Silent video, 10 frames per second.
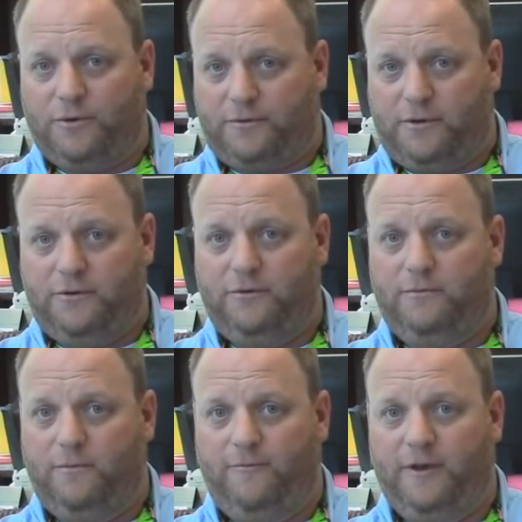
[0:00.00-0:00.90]
with
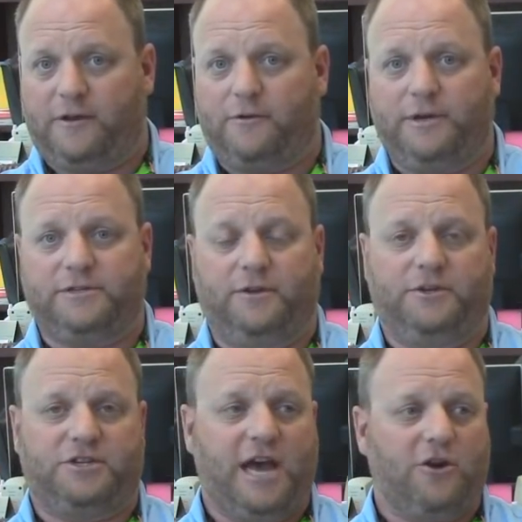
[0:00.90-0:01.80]
two victories on
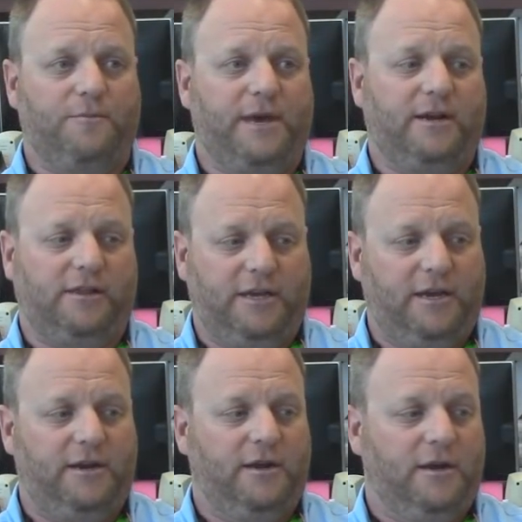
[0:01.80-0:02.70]
the Chatterbait
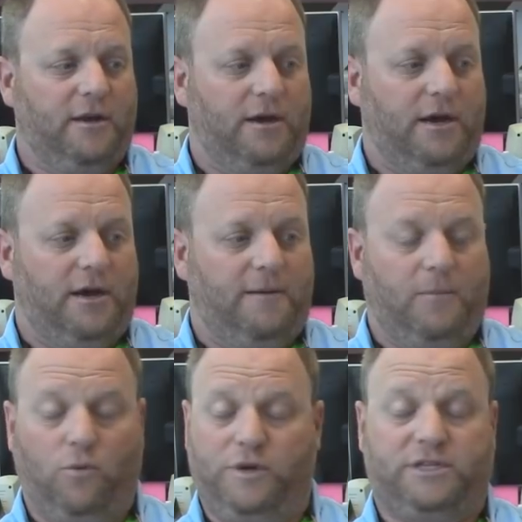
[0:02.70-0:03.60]
Elite.
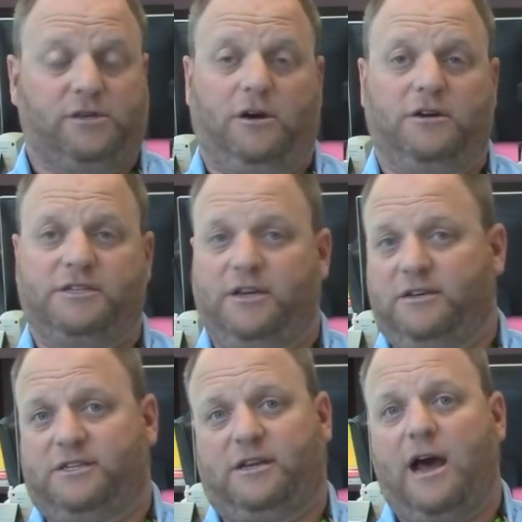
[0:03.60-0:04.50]
We saw our
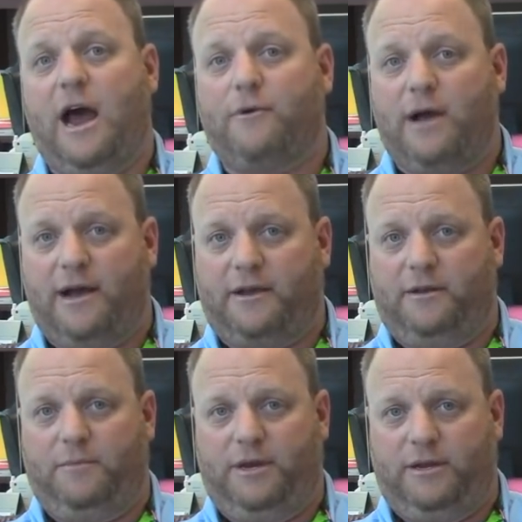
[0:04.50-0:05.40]
sales
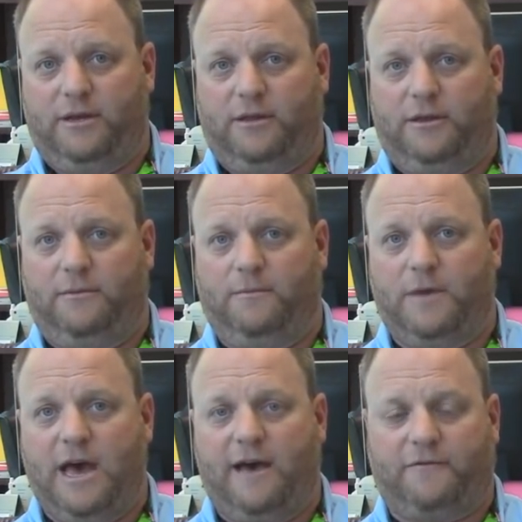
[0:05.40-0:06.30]
skyrocket immediately
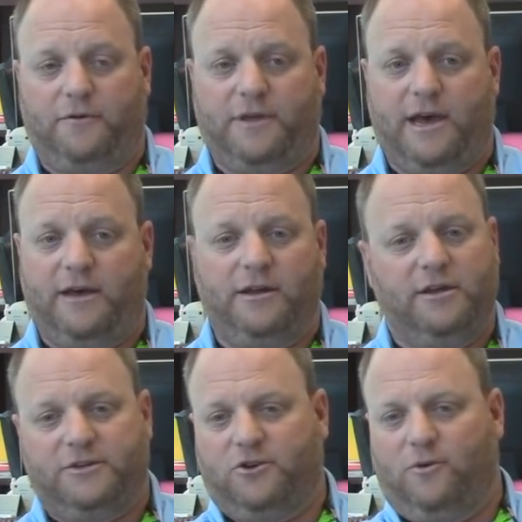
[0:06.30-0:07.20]
after that.
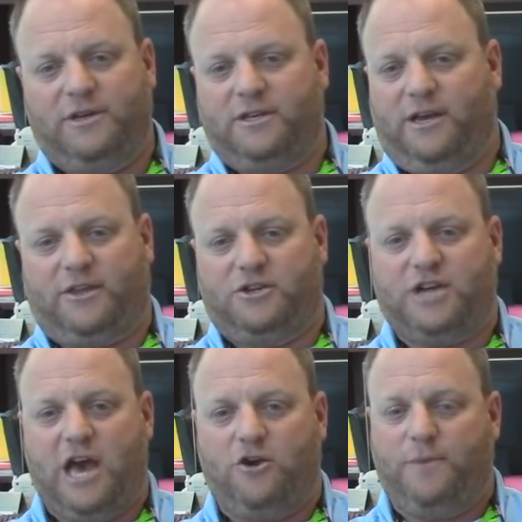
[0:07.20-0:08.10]
So it wasn't like the
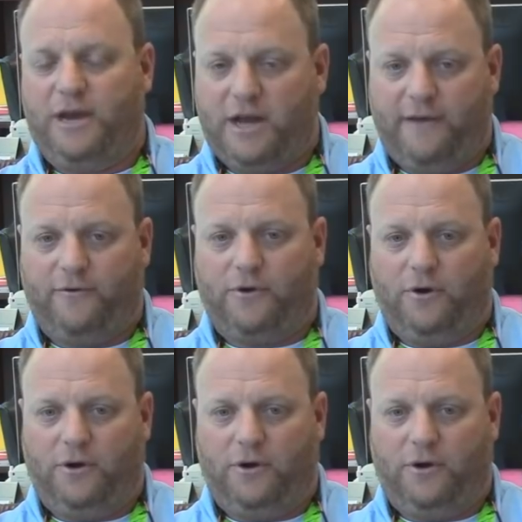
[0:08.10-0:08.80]
Chatterbait ever